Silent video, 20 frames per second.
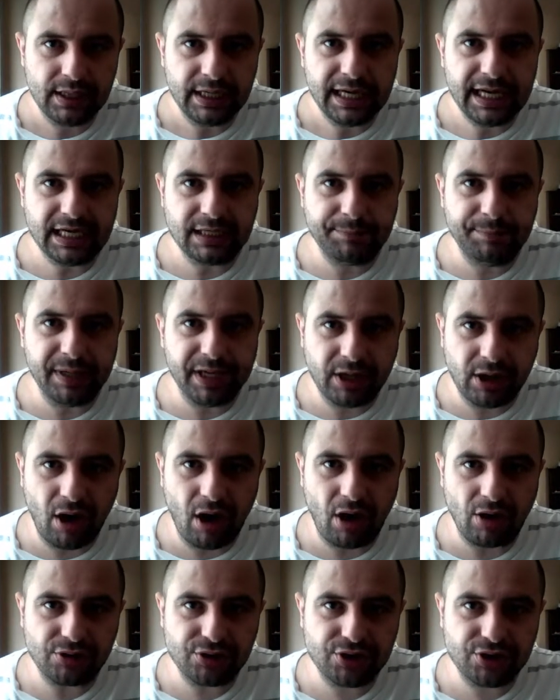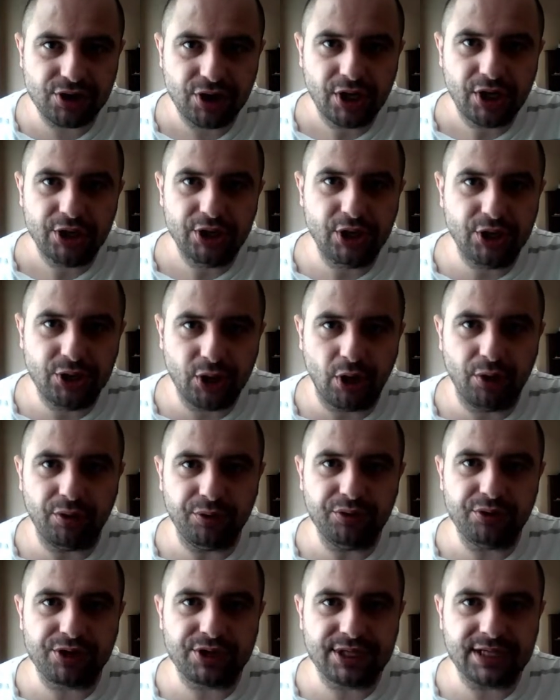It's because you don't
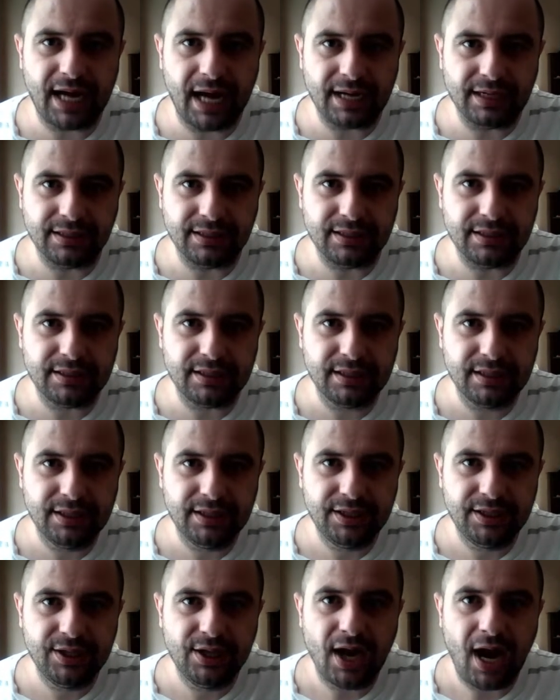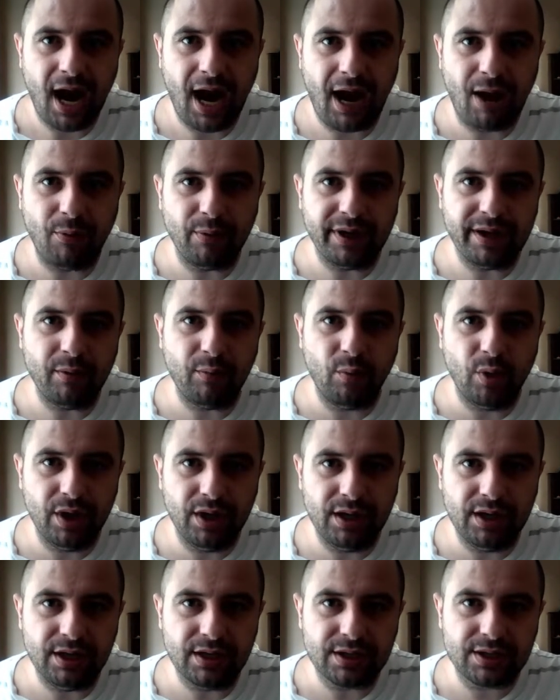understand how it
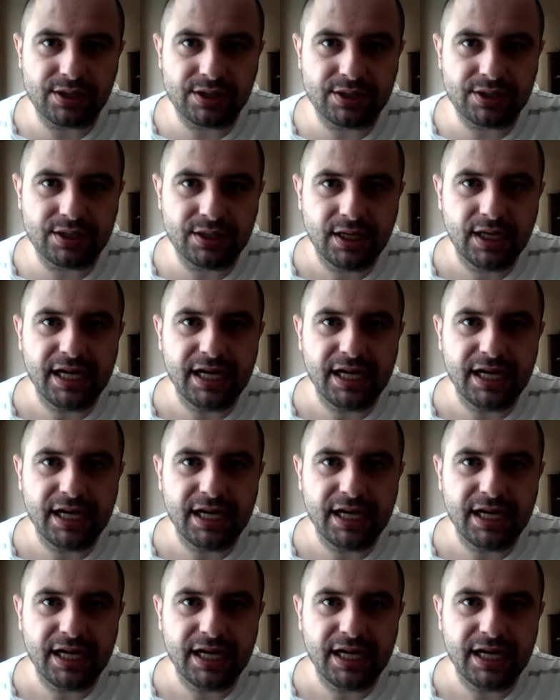works.